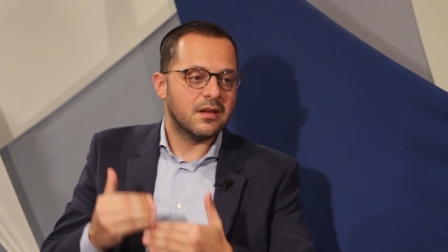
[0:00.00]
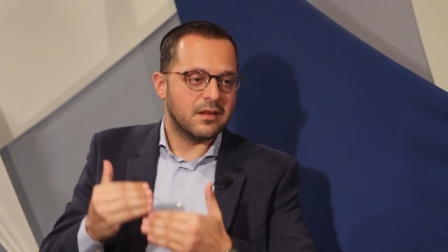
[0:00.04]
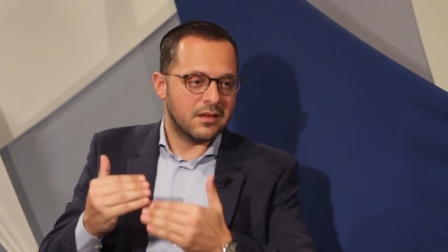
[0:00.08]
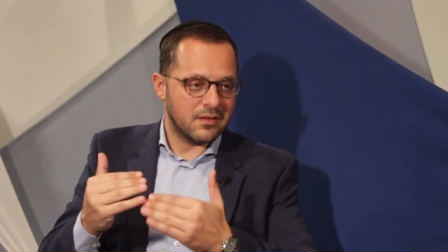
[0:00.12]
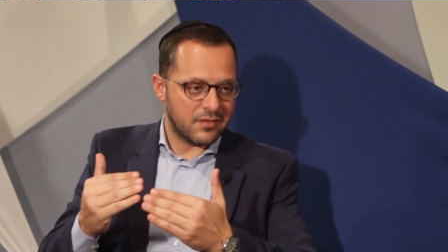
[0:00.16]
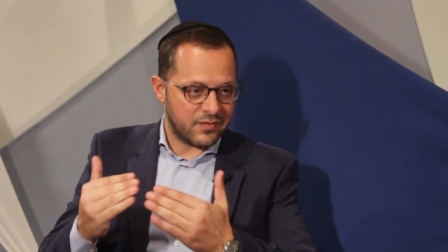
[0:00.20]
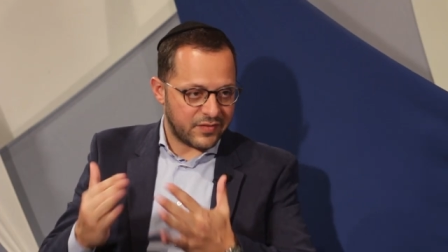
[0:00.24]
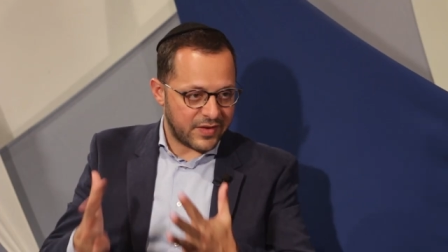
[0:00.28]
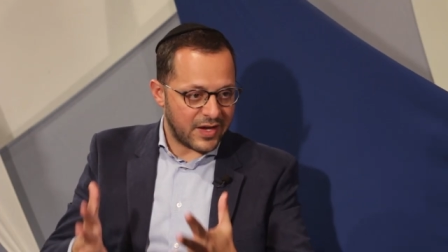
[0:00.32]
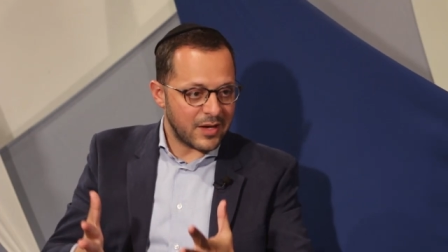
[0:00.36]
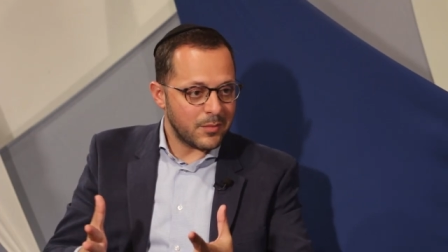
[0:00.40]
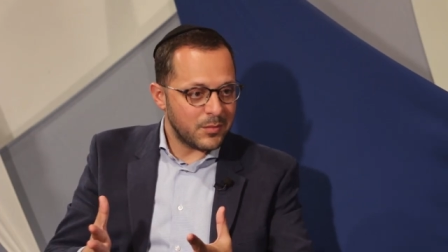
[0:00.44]

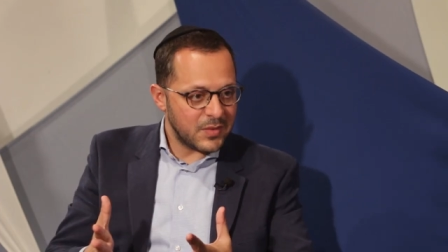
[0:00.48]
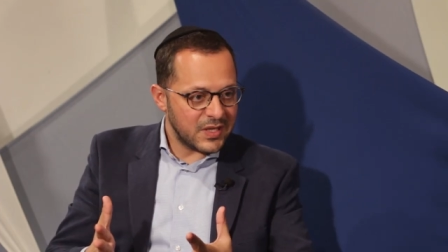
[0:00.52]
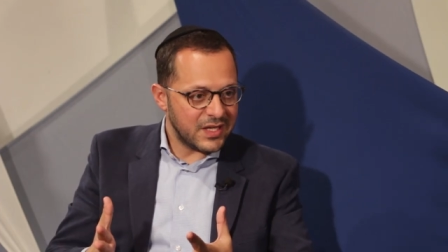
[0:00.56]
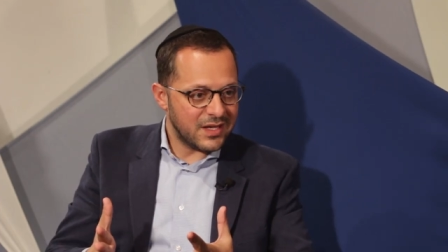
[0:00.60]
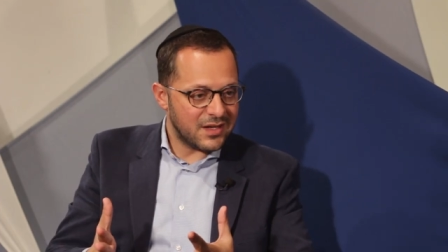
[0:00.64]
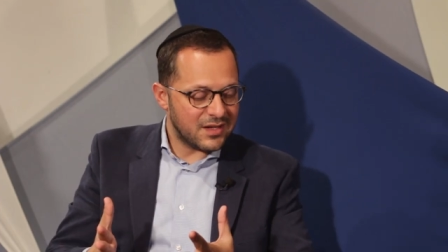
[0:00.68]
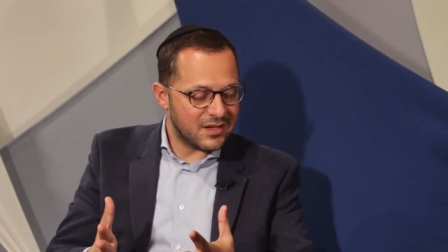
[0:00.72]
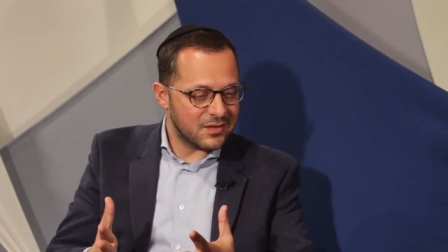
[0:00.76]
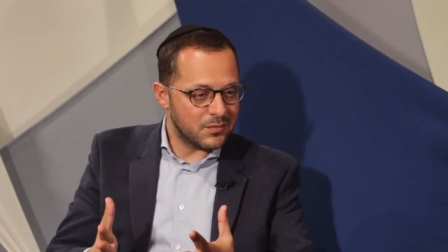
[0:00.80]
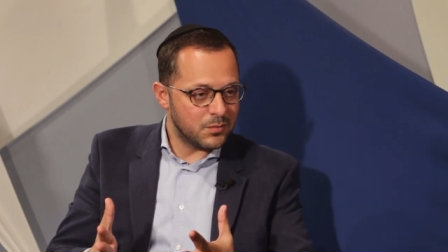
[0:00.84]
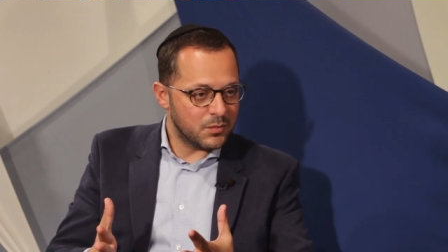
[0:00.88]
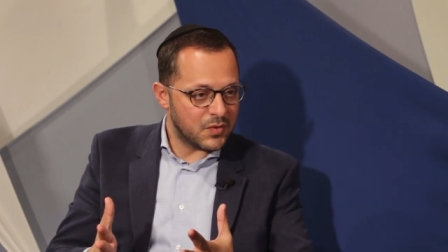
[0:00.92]
the
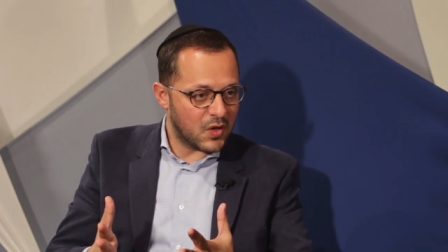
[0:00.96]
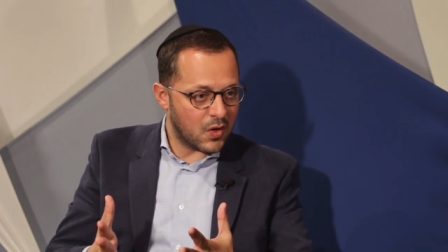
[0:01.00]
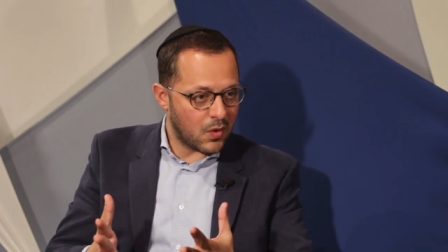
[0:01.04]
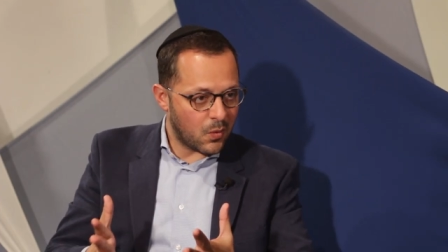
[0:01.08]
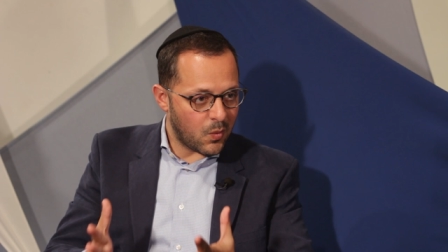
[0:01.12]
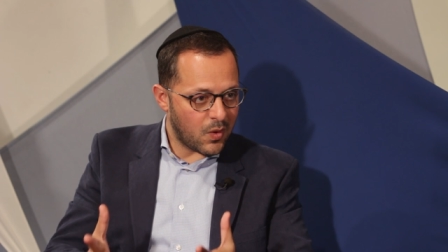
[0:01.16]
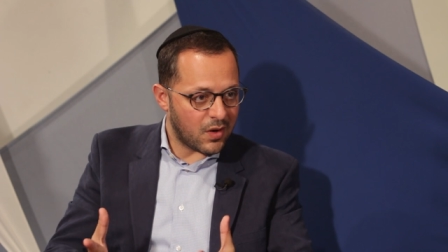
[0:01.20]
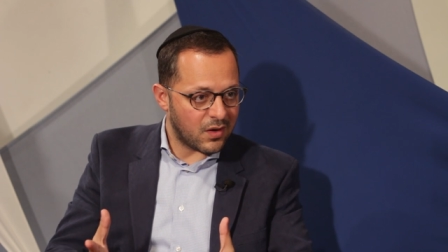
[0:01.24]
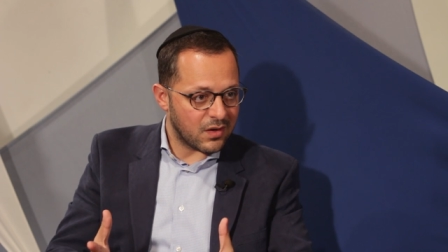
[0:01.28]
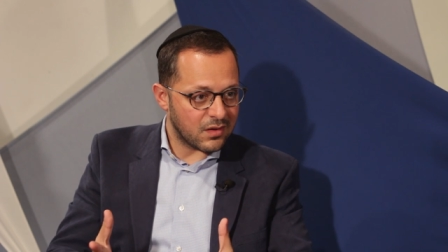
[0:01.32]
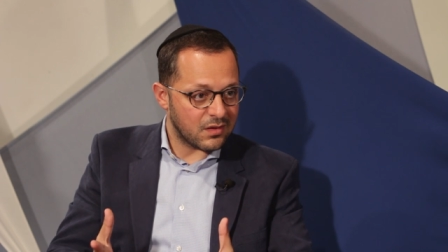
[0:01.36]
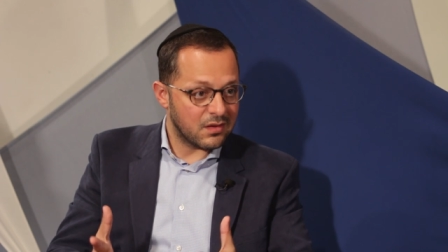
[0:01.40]
family could
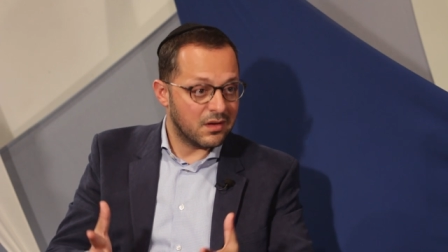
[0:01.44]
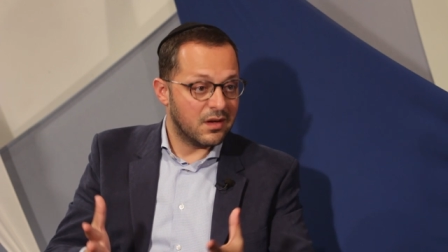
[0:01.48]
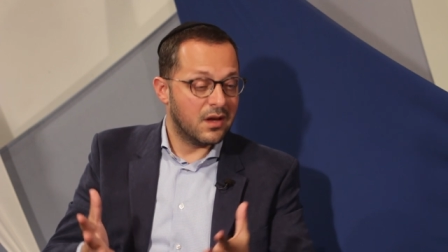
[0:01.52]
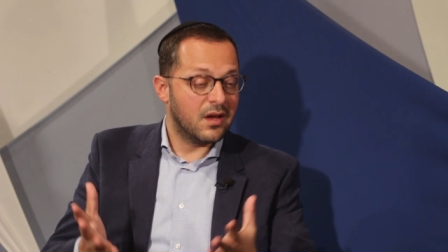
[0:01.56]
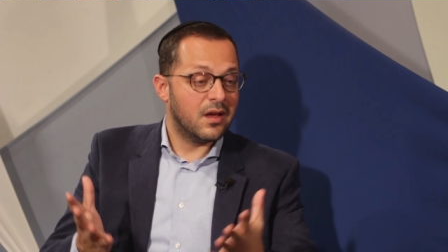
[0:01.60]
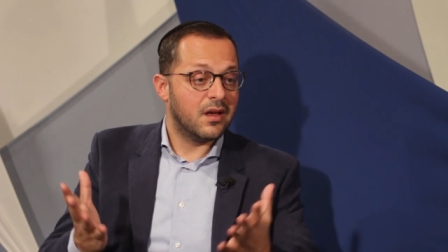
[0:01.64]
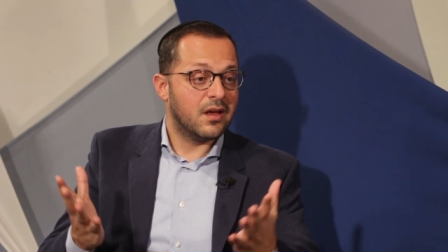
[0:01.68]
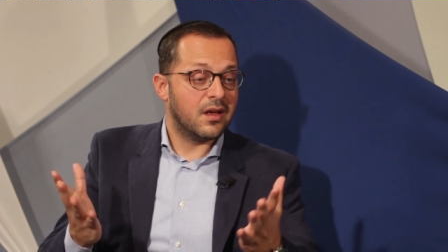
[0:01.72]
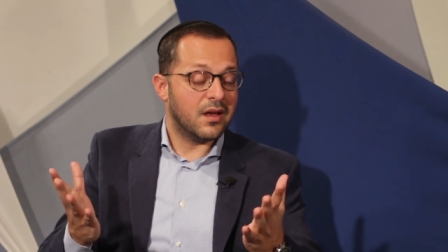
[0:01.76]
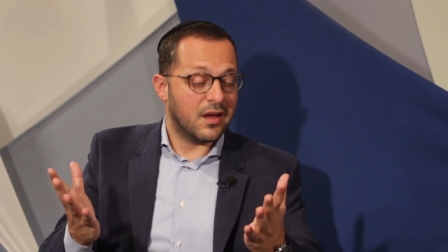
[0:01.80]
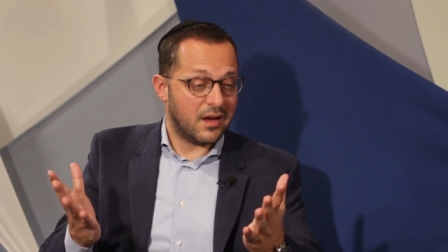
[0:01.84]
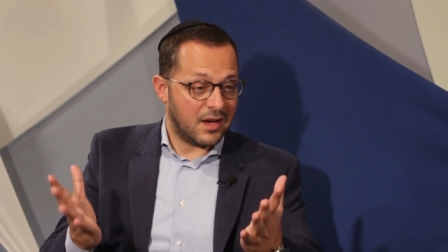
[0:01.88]
go on
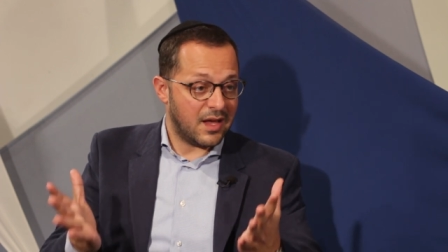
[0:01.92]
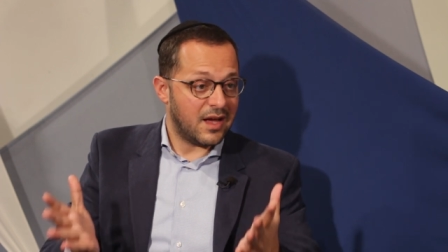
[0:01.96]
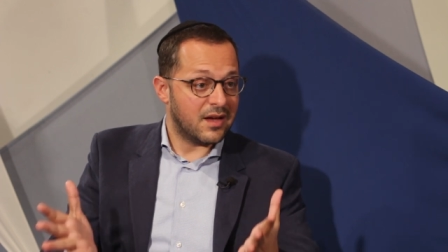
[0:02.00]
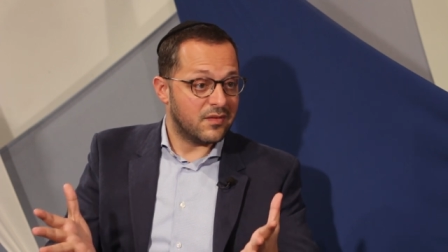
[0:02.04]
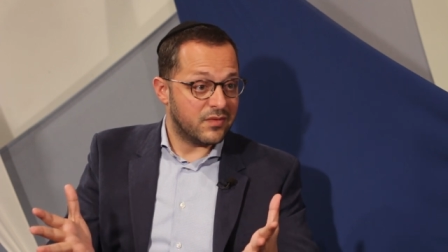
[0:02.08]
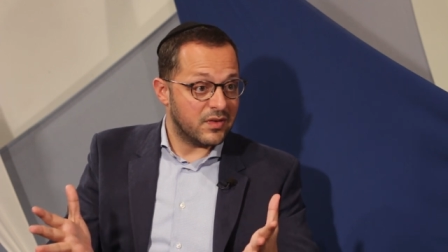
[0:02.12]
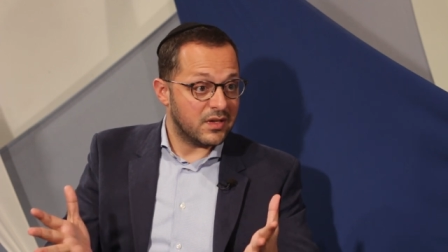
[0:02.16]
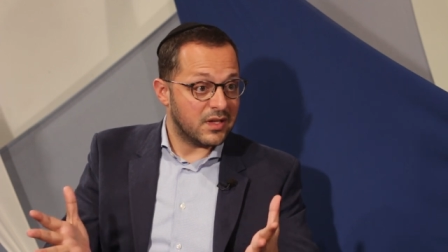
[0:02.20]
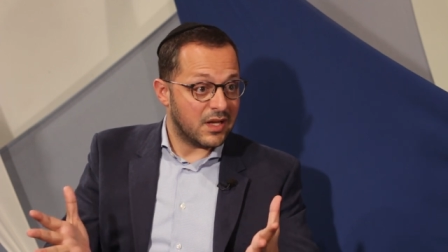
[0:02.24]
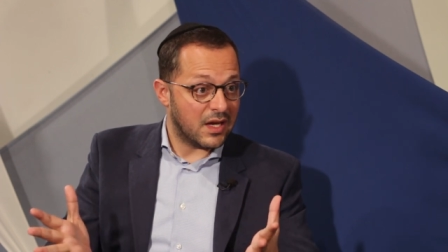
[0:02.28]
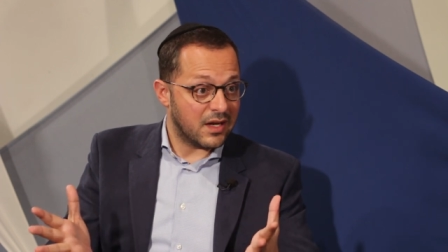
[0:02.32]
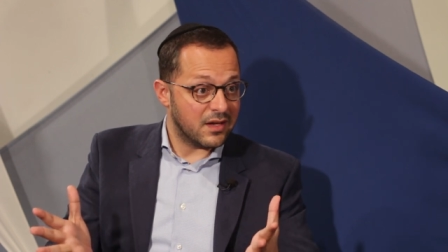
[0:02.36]
and
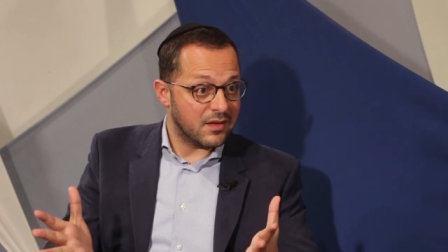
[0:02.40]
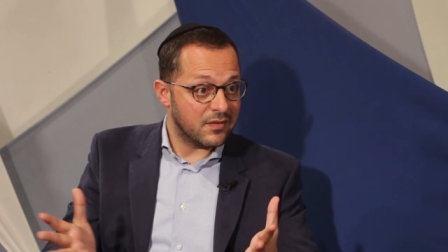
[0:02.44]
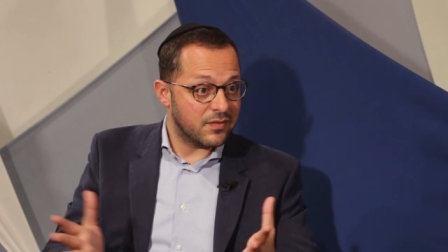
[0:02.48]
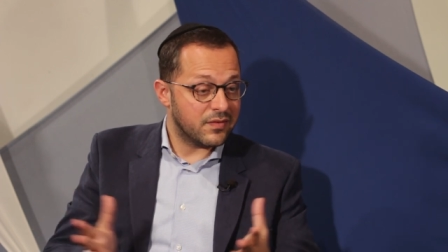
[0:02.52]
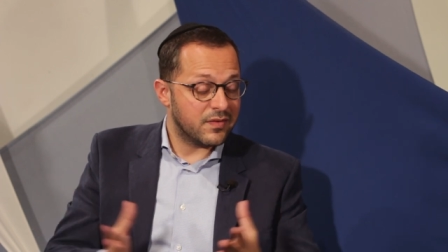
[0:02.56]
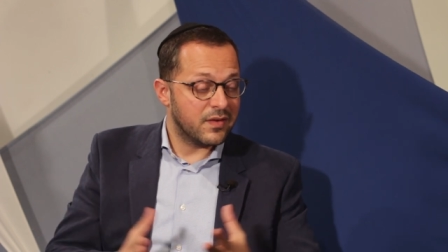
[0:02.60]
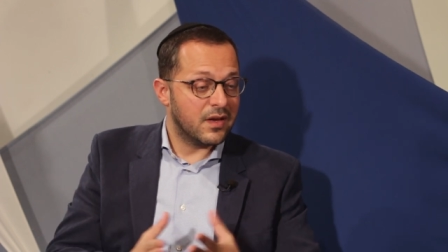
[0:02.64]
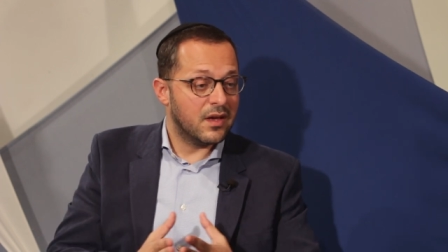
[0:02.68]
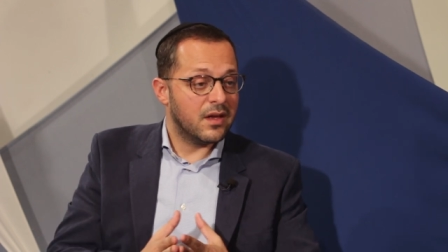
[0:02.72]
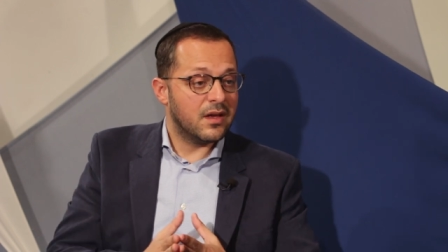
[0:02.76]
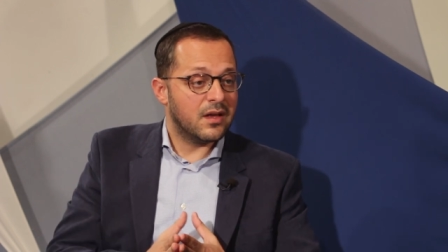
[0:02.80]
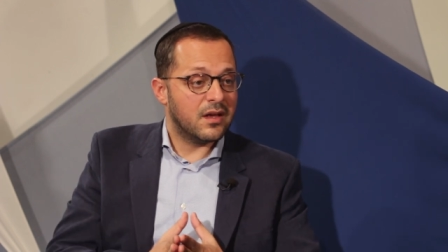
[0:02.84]
have a
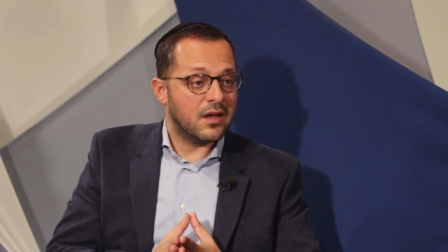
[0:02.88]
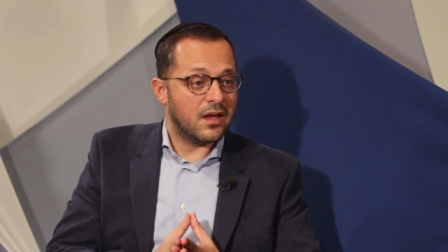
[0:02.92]
life,